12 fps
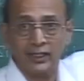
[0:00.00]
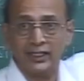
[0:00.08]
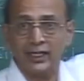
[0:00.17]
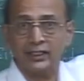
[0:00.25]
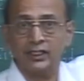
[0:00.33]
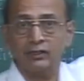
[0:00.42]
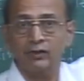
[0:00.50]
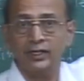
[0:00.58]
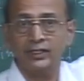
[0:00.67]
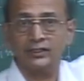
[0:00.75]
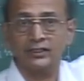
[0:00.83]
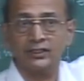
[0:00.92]
the other
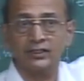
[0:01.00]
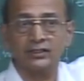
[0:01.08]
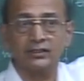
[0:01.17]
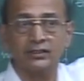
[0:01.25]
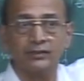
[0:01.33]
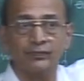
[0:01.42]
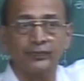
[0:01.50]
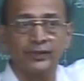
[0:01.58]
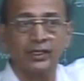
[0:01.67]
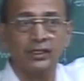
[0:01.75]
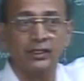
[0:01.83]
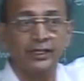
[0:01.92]
vertices,
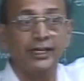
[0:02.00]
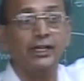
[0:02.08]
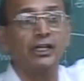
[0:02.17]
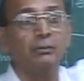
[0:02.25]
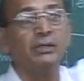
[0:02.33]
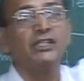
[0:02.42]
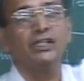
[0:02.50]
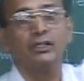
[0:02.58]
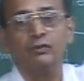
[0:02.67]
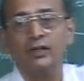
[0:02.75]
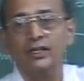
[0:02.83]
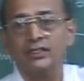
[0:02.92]
intermediate
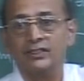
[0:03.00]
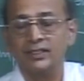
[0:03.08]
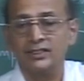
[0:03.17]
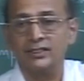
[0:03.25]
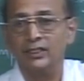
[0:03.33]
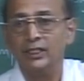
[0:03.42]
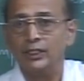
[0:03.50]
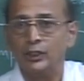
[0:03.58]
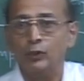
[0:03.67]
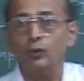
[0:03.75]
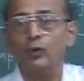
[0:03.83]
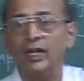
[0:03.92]
vertices,
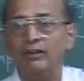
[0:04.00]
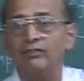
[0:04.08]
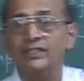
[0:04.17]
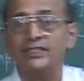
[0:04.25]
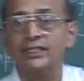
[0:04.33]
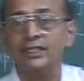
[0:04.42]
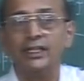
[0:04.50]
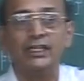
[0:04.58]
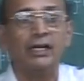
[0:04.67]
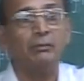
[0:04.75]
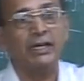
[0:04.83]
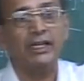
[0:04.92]
you would have visited
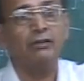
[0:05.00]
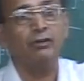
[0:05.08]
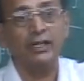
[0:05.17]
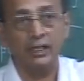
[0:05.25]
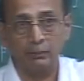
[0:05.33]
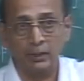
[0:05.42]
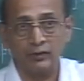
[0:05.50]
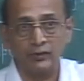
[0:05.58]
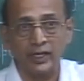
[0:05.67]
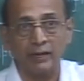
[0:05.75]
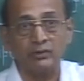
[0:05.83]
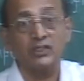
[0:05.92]
them an even number of
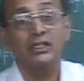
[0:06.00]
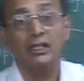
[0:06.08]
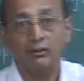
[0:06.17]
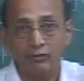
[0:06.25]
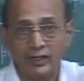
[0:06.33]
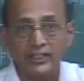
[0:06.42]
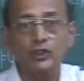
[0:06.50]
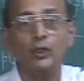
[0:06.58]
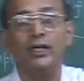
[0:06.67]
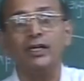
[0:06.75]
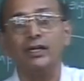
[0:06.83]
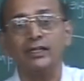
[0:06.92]
times. Once you
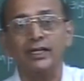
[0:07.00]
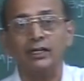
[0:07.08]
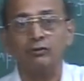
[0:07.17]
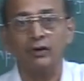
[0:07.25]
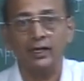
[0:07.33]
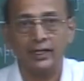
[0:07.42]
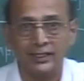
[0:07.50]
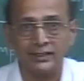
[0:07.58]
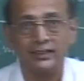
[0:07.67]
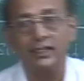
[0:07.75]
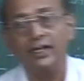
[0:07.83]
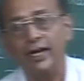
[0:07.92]
enter that vertex
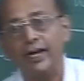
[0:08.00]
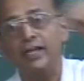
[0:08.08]
and